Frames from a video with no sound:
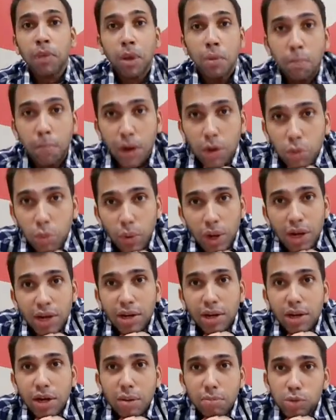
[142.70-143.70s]
But when
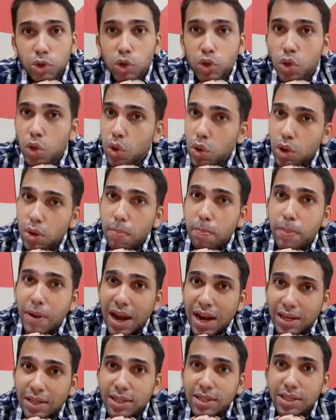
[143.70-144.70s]
it comes to your
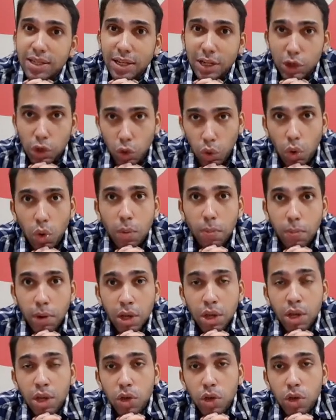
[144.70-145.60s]
practice at home,